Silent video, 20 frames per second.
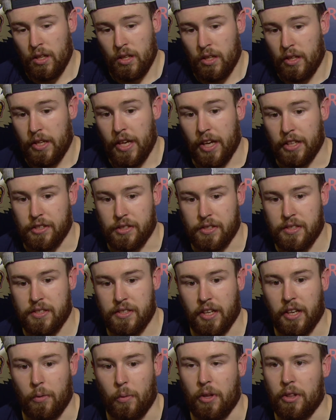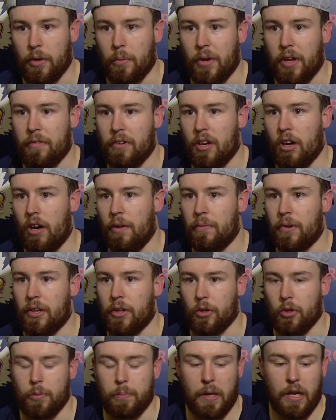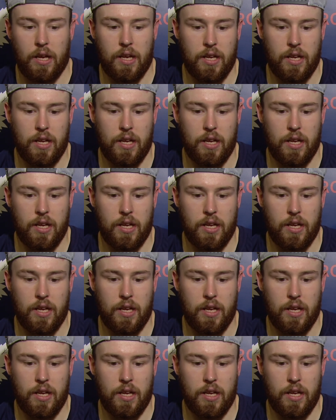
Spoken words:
Yeah, just sticking with it. We have a confident group,